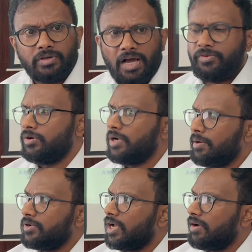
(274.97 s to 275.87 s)

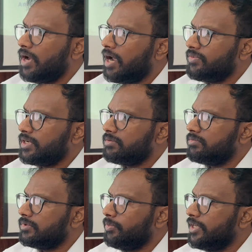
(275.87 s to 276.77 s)

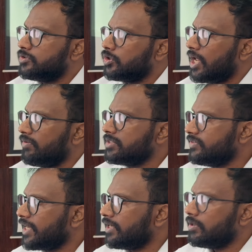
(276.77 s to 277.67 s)
After minutes or hours,
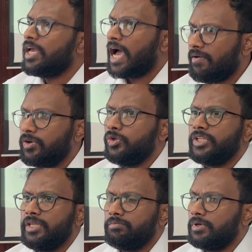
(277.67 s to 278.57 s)
we can, after
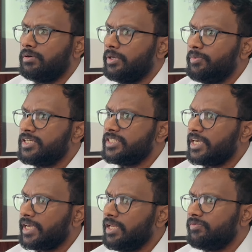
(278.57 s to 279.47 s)
doing the
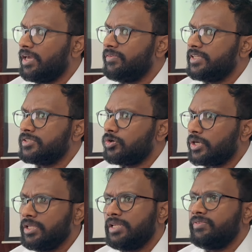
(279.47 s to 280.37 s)
imaging again, if everything is
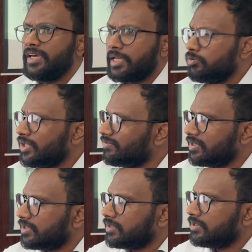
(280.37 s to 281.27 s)
okay, then we can remove that
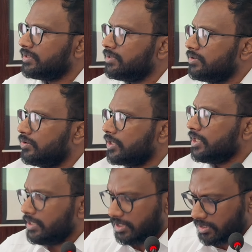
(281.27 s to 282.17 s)
one. Okay?